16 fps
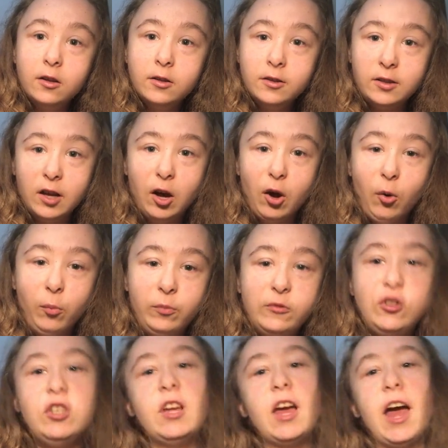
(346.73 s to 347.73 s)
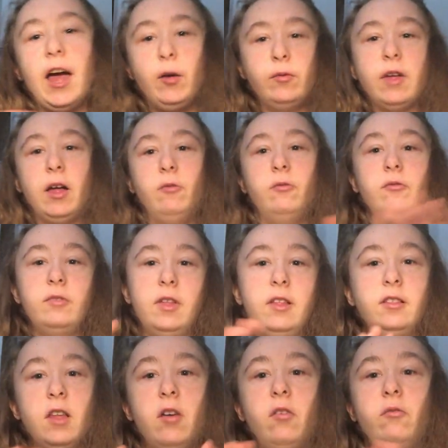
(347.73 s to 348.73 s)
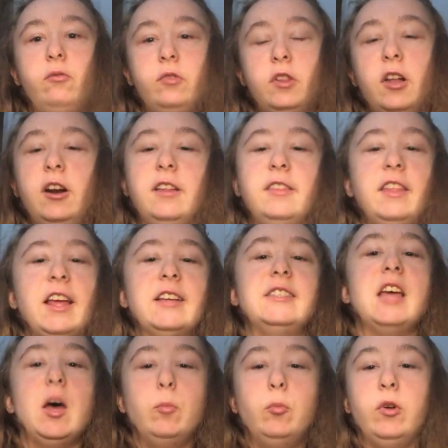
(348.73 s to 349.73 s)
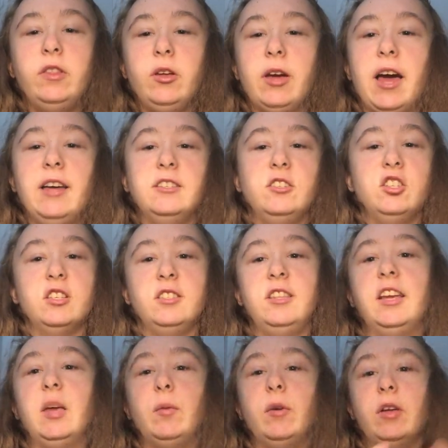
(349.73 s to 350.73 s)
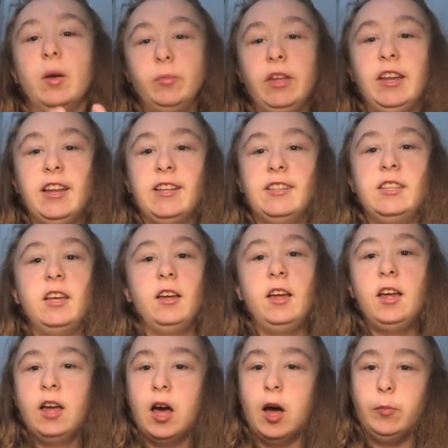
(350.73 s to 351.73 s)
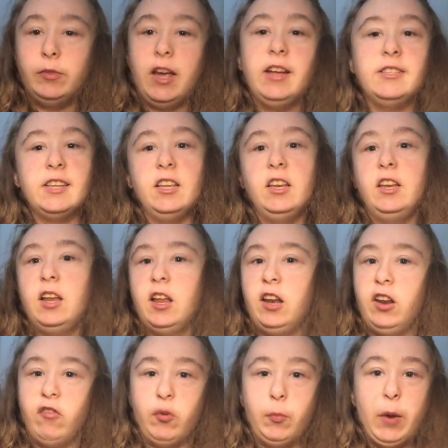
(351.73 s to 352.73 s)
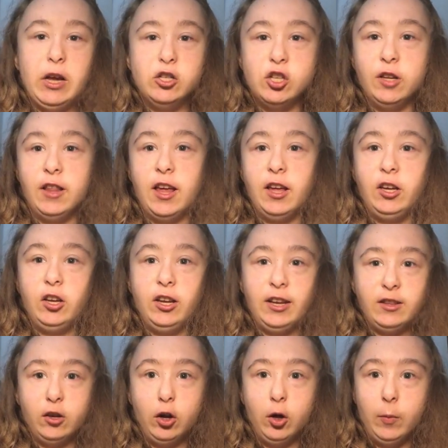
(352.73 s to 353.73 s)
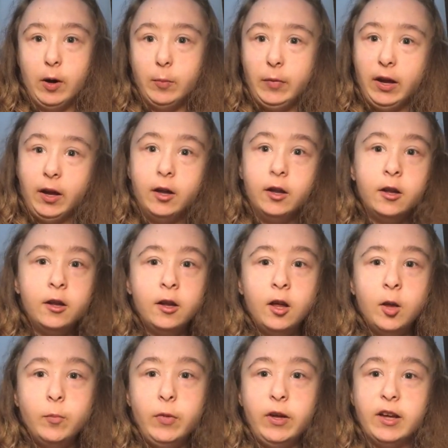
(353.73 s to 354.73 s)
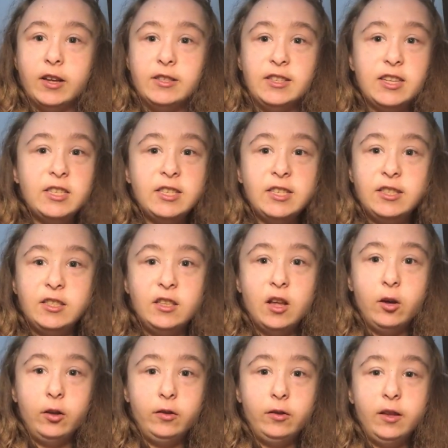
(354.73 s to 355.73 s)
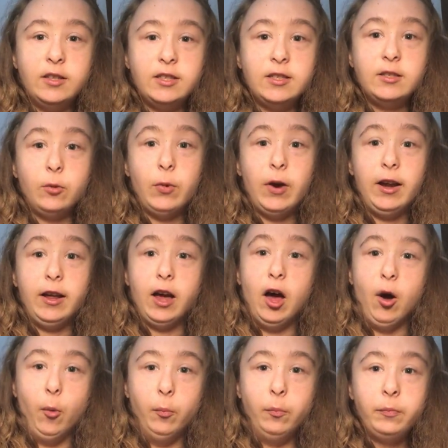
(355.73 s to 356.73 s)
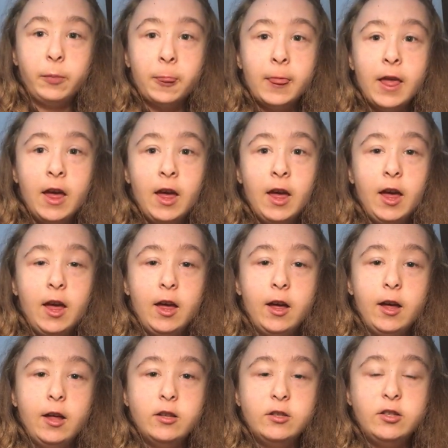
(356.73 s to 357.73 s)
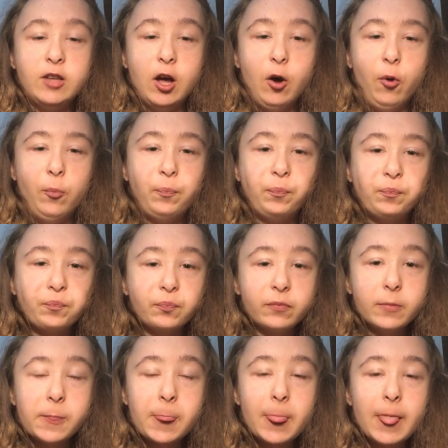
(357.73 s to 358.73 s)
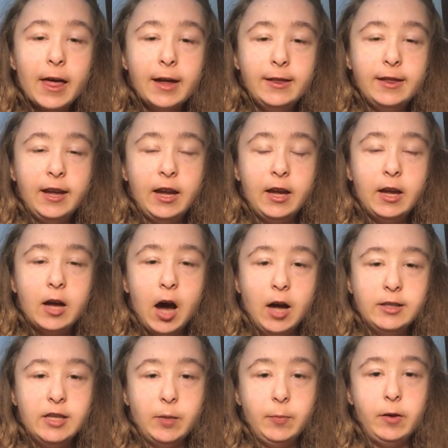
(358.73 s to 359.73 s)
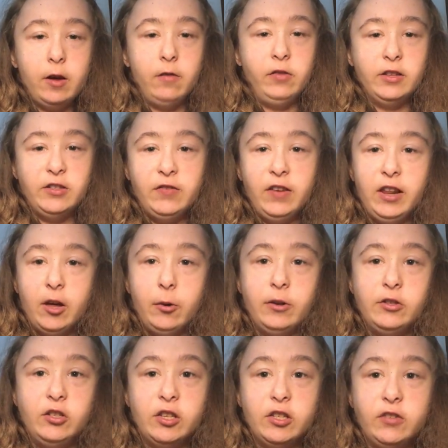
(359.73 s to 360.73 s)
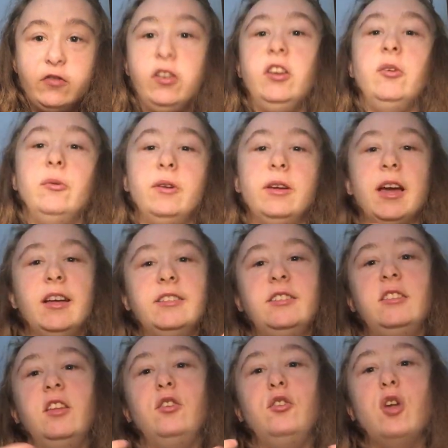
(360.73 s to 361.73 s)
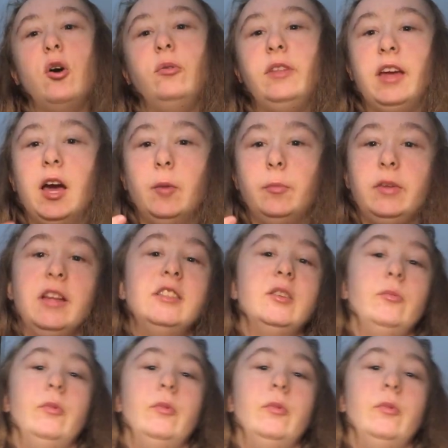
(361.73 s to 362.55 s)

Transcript: So I, I love clearing things up with you guys just to give you updated updates and, and information that you need to know about me because this is uh, this is the way to go. So the concept of this video is just for you guys to know the updates of